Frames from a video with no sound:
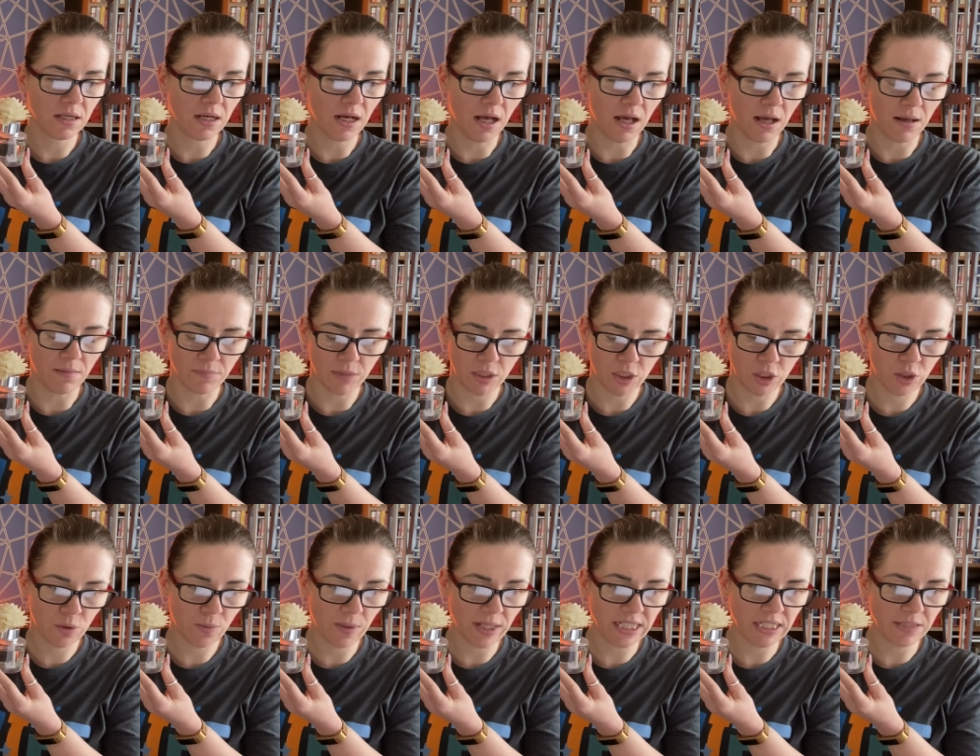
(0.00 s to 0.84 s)

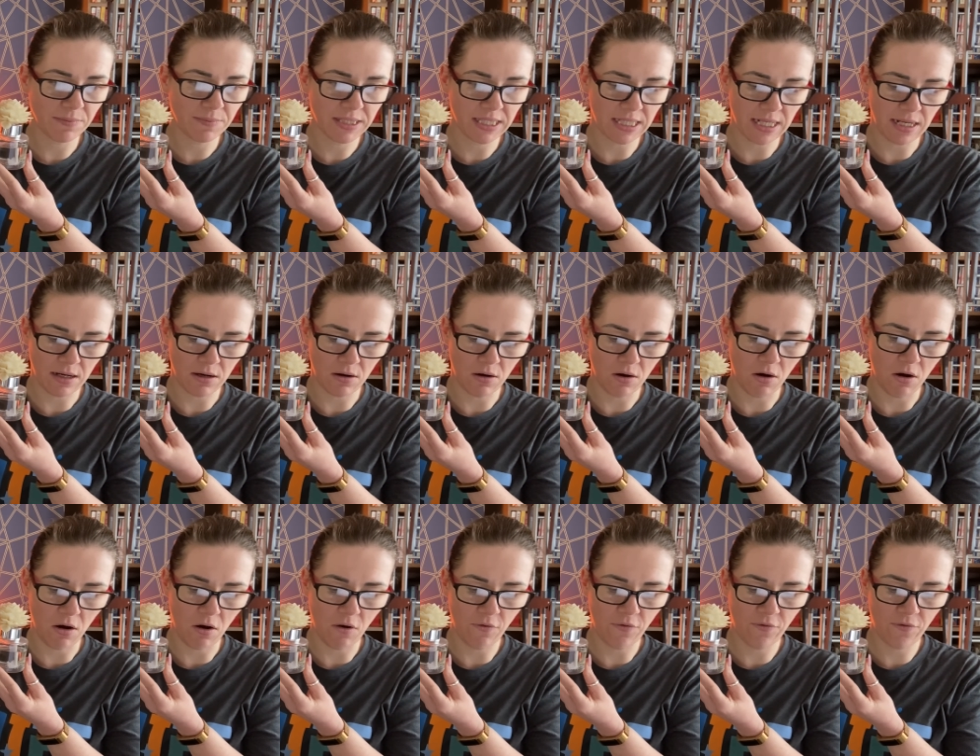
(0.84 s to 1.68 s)
20%
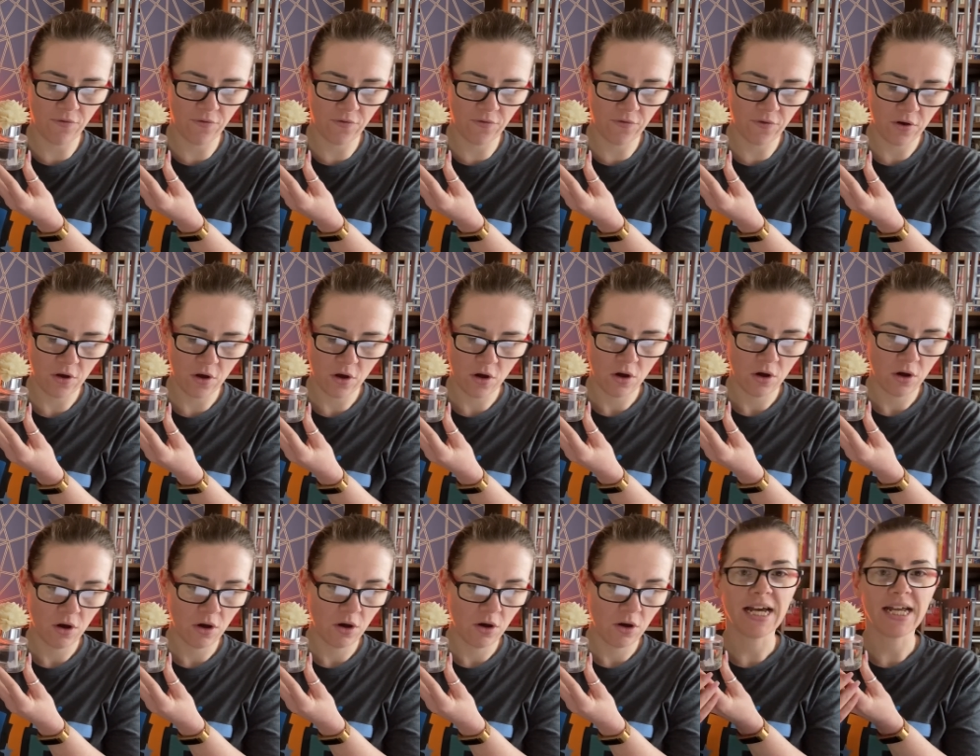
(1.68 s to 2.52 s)
off
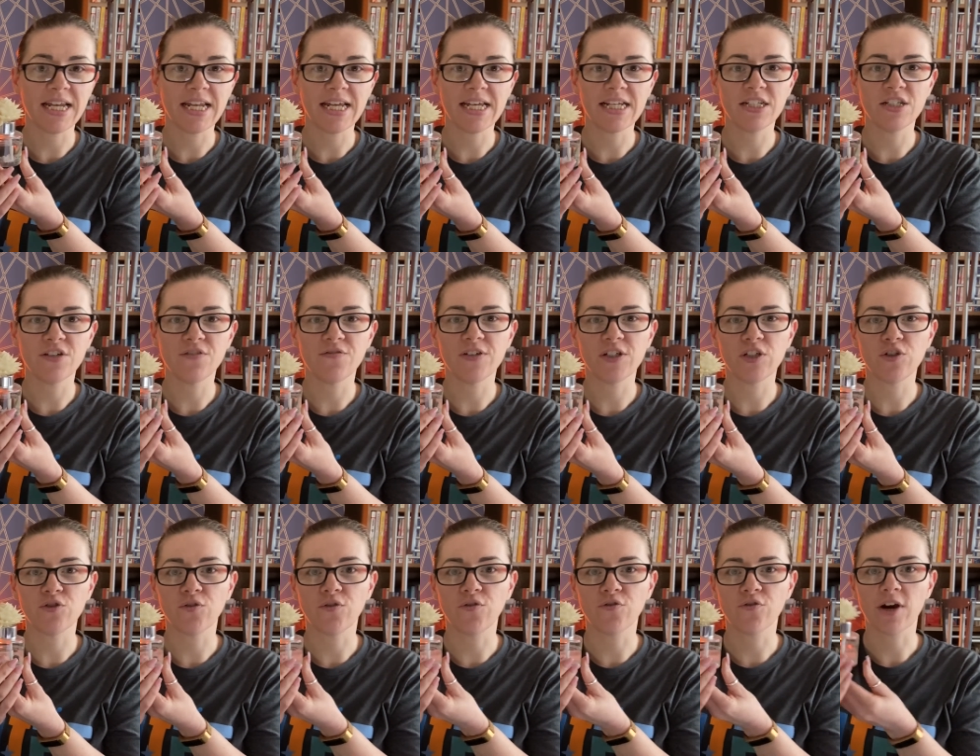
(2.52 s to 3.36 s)
an
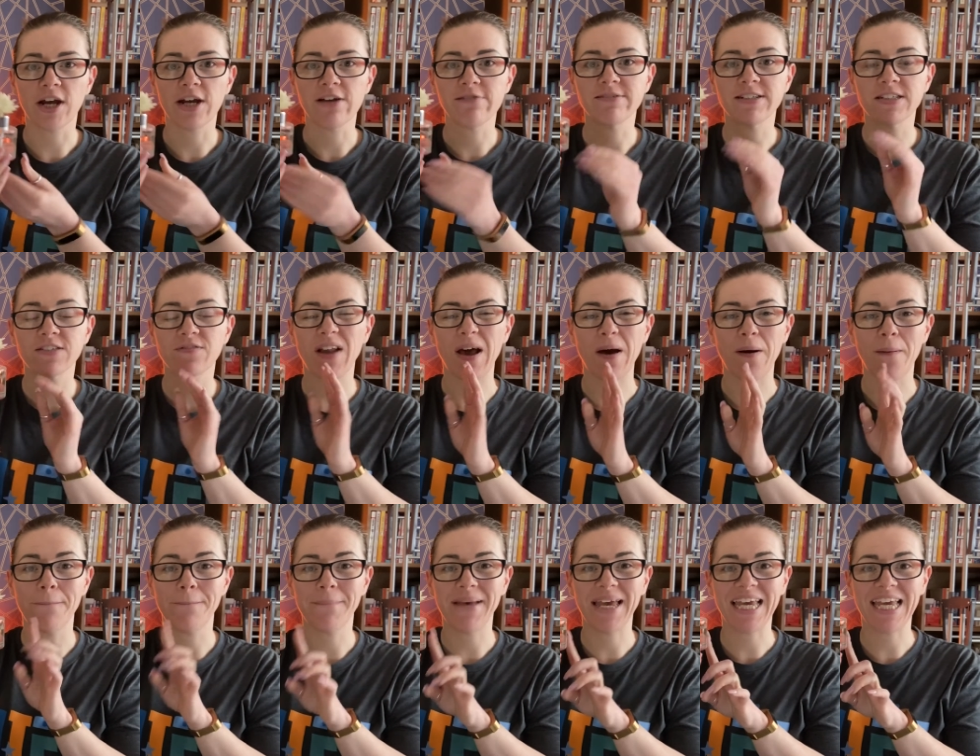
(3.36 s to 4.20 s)
individual fragrance flower,
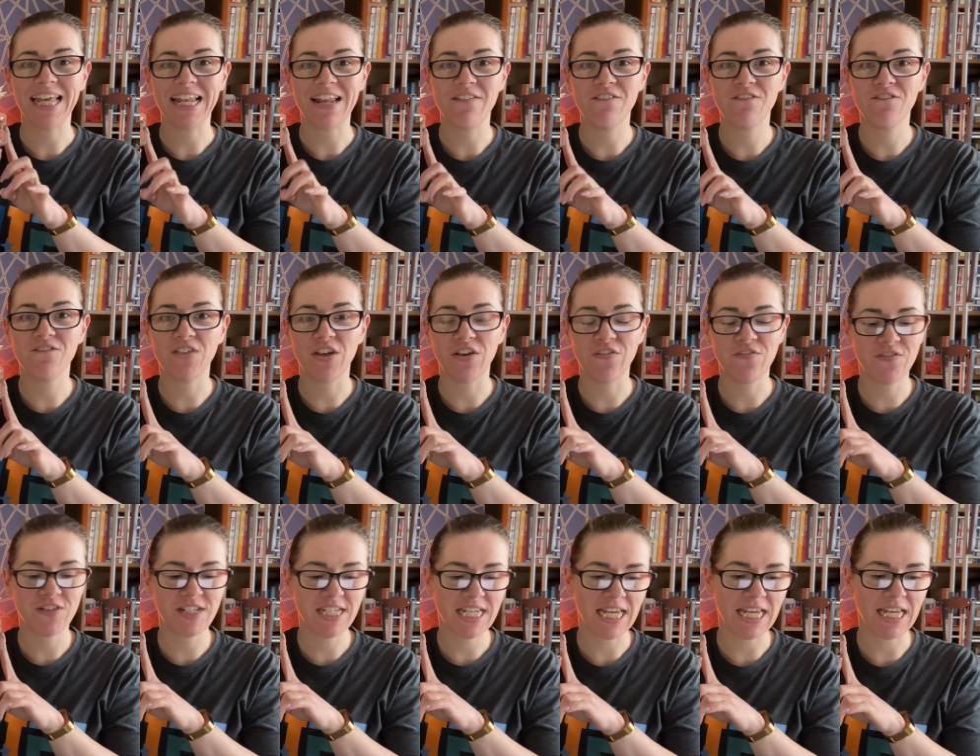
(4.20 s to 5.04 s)
making it
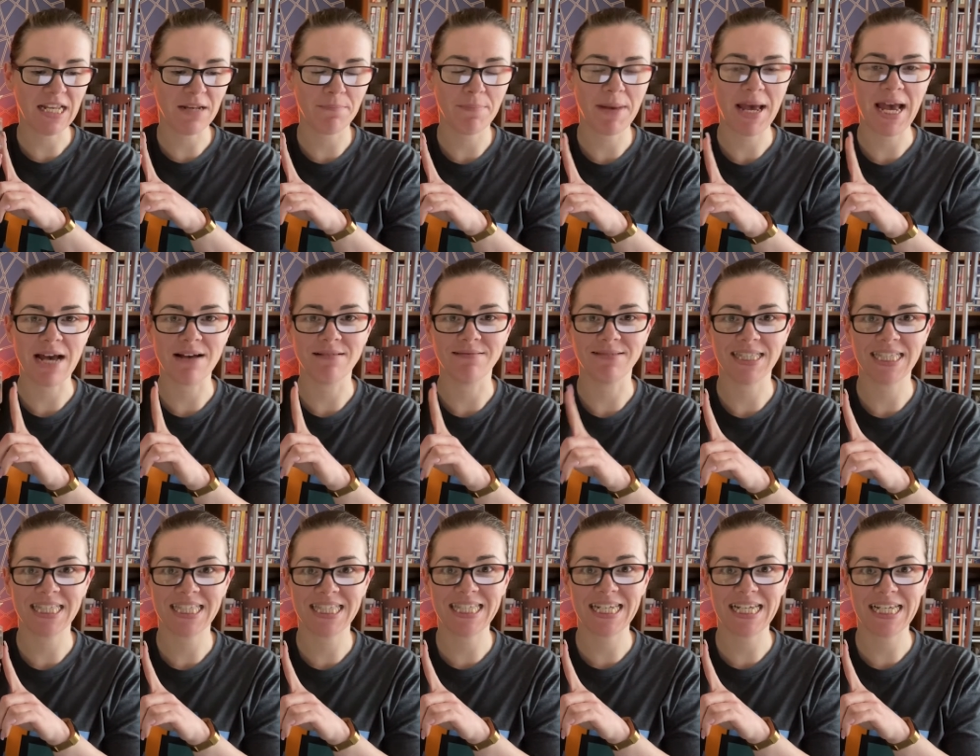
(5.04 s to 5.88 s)

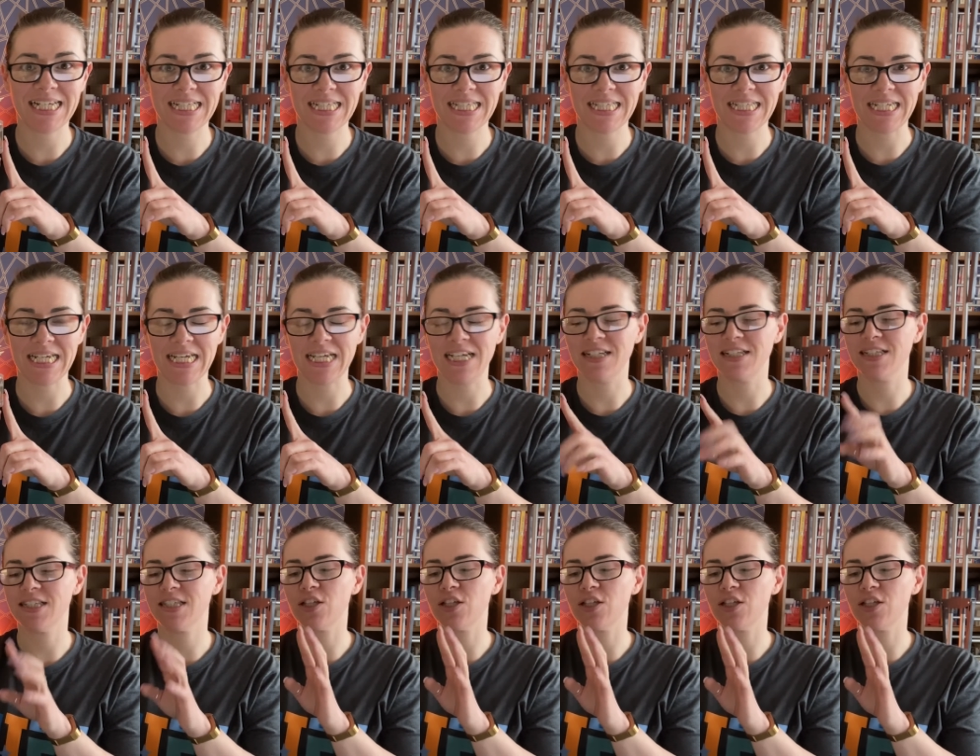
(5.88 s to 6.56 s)
£15.60.